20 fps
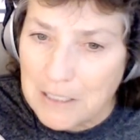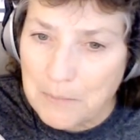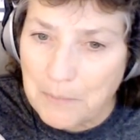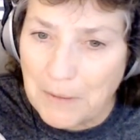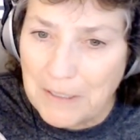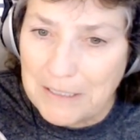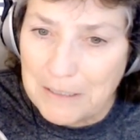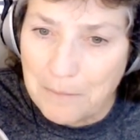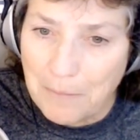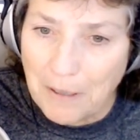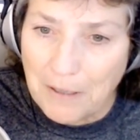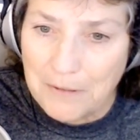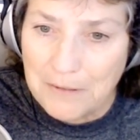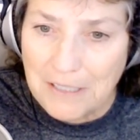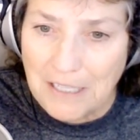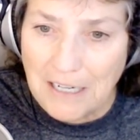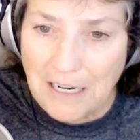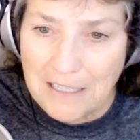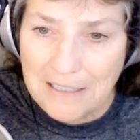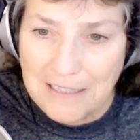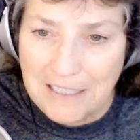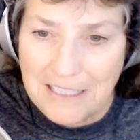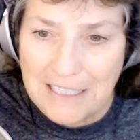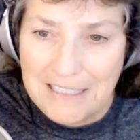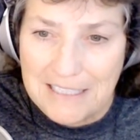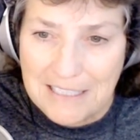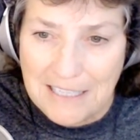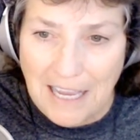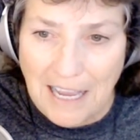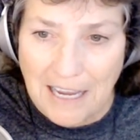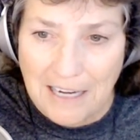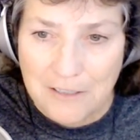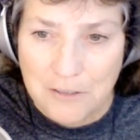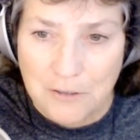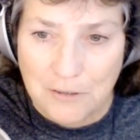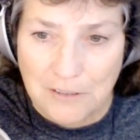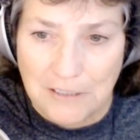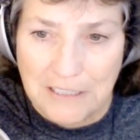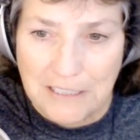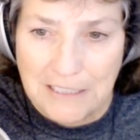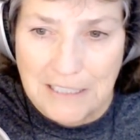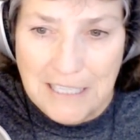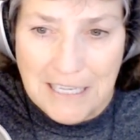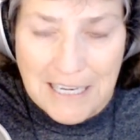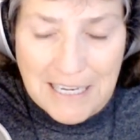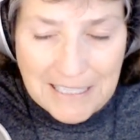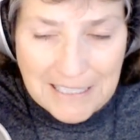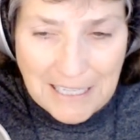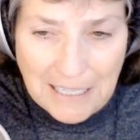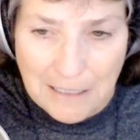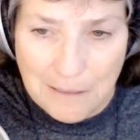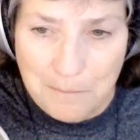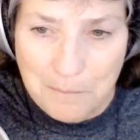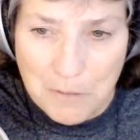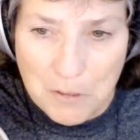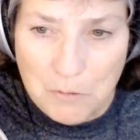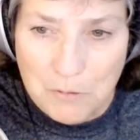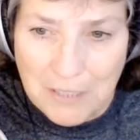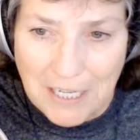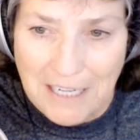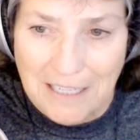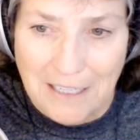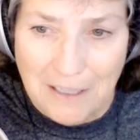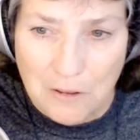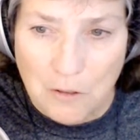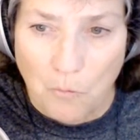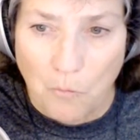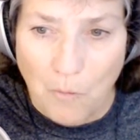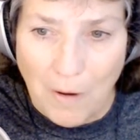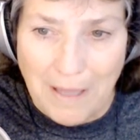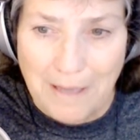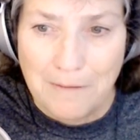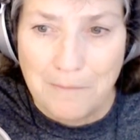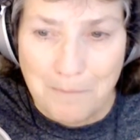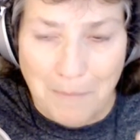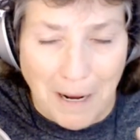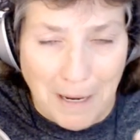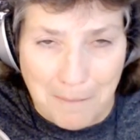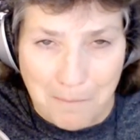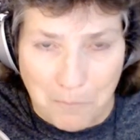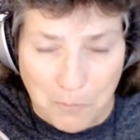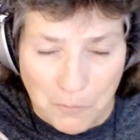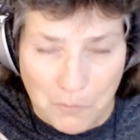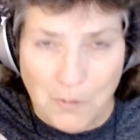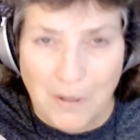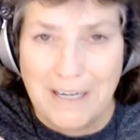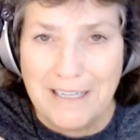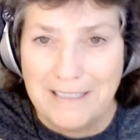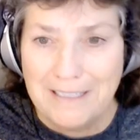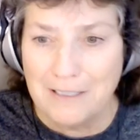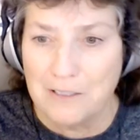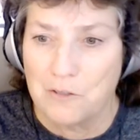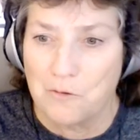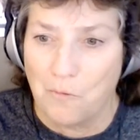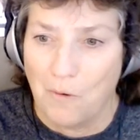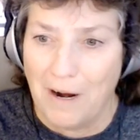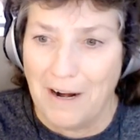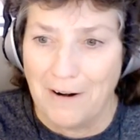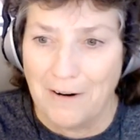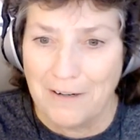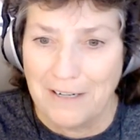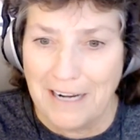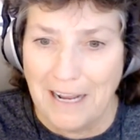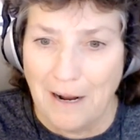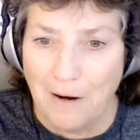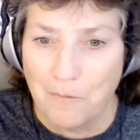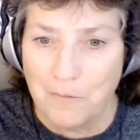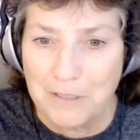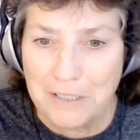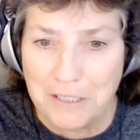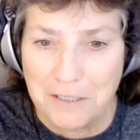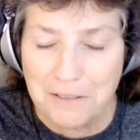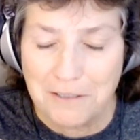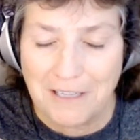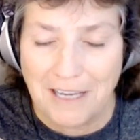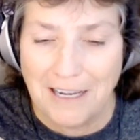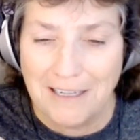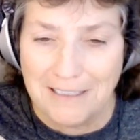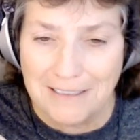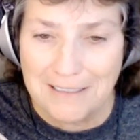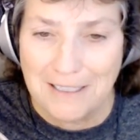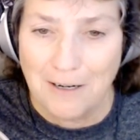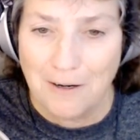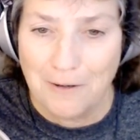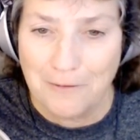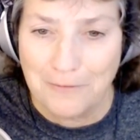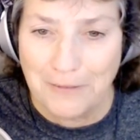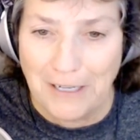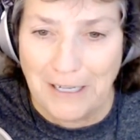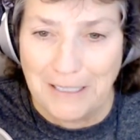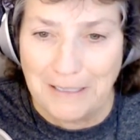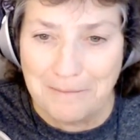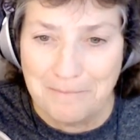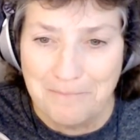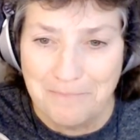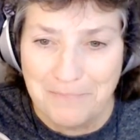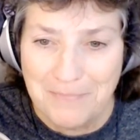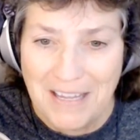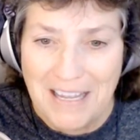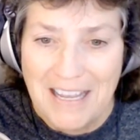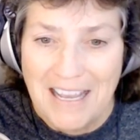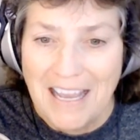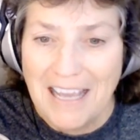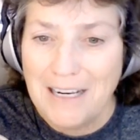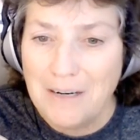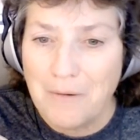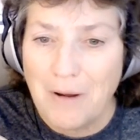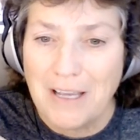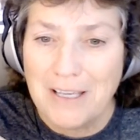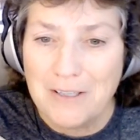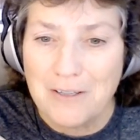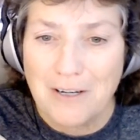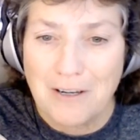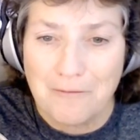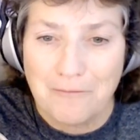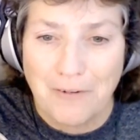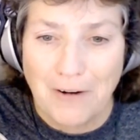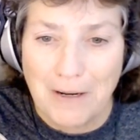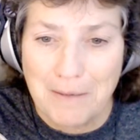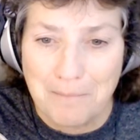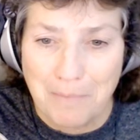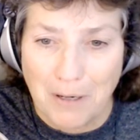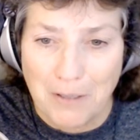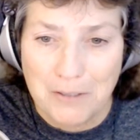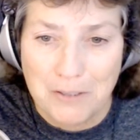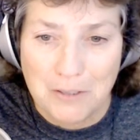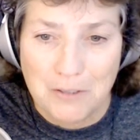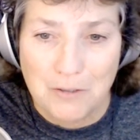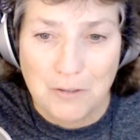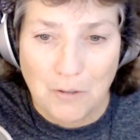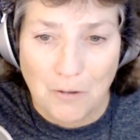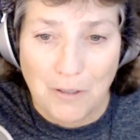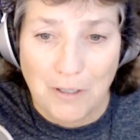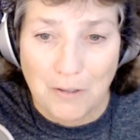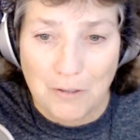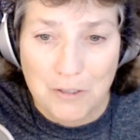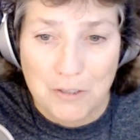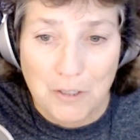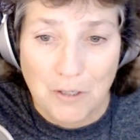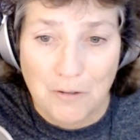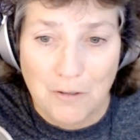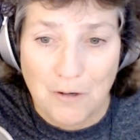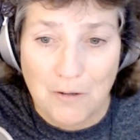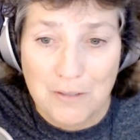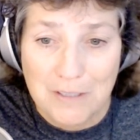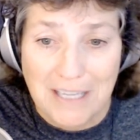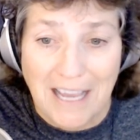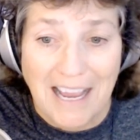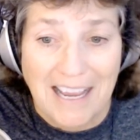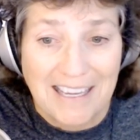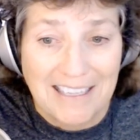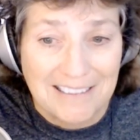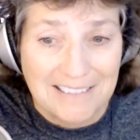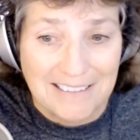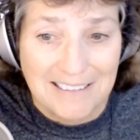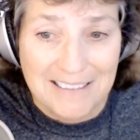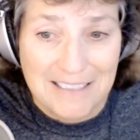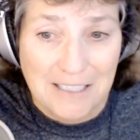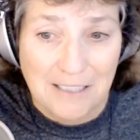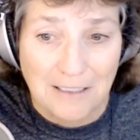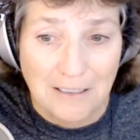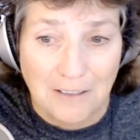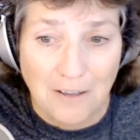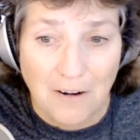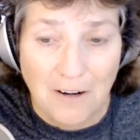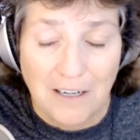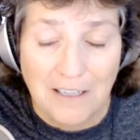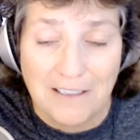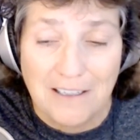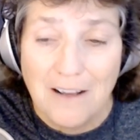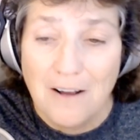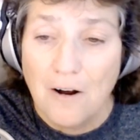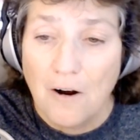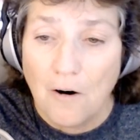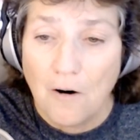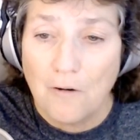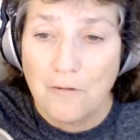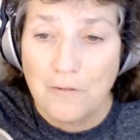I explained to Bart that I think he's actually kind of mutating the way my brain is wired now, which is kind of terrifying. Anyway, you can find Bart's tutorial show notes and listen along